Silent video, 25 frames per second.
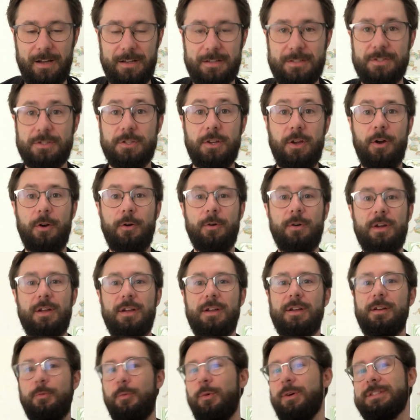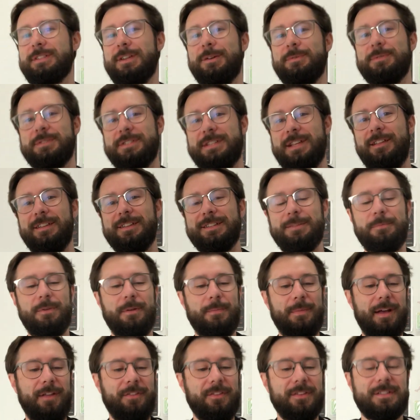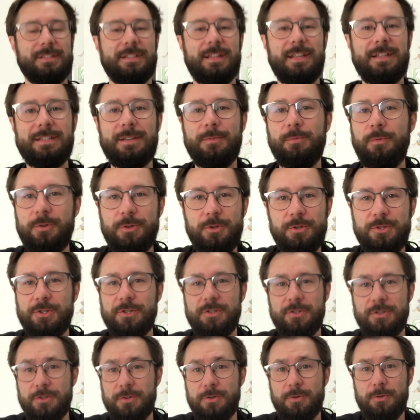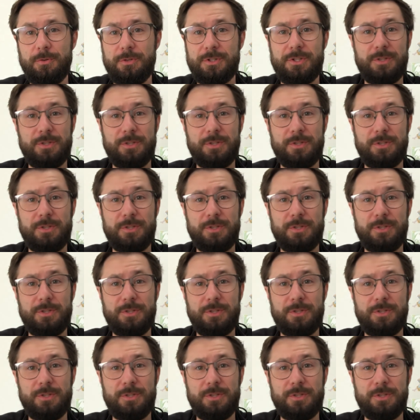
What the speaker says: So once I was telling someone about this and they said, well, you should do